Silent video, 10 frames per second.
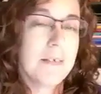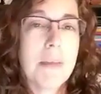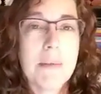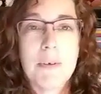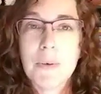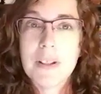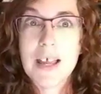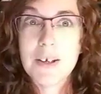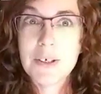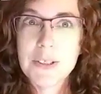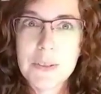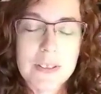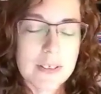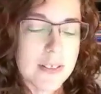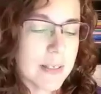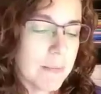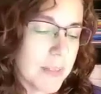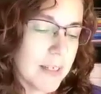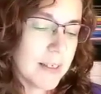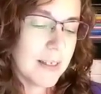maybe we'll let her do a little
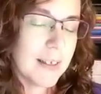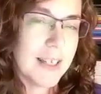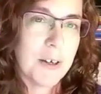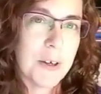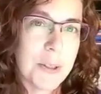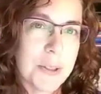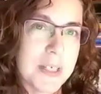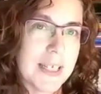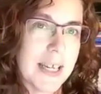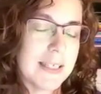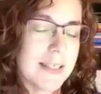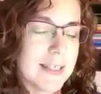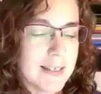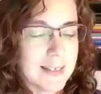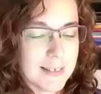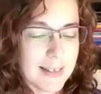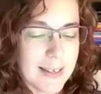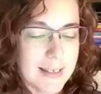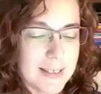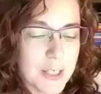something in our 30 days
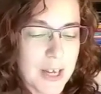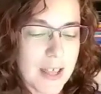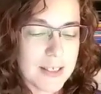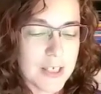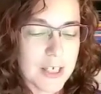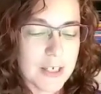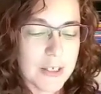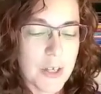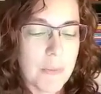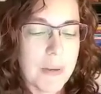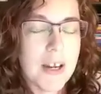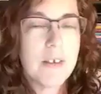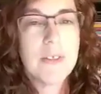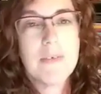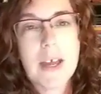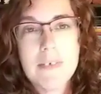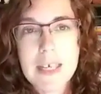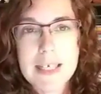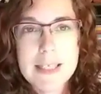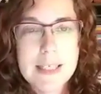challenge here. So married with 5
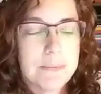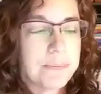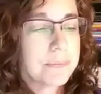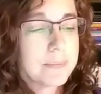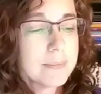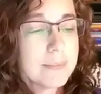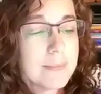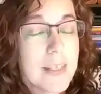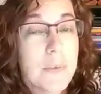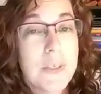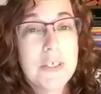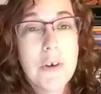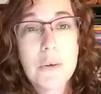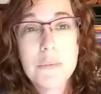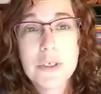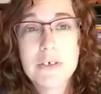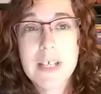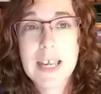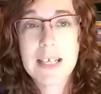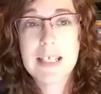kids. We do homeschool
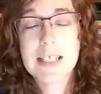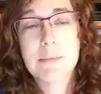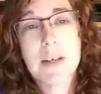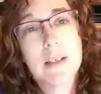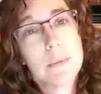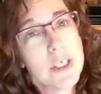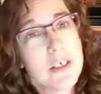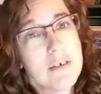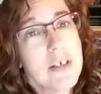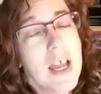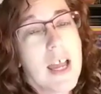Hannah. That's my number 2.